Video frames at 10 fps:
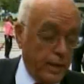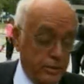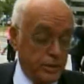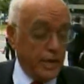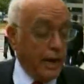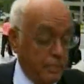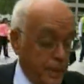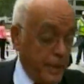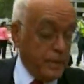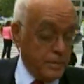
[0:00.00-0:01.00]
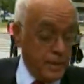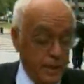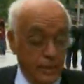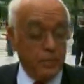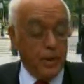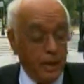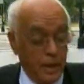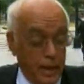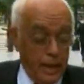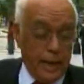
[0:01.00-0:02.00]
rider stopped me and
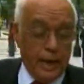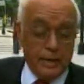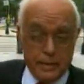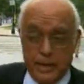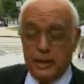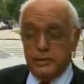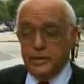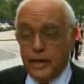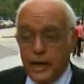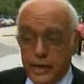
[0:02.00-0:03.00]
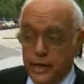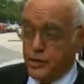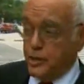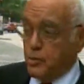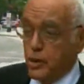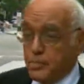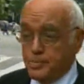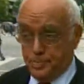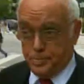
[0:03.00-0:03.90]
said I had hit someone.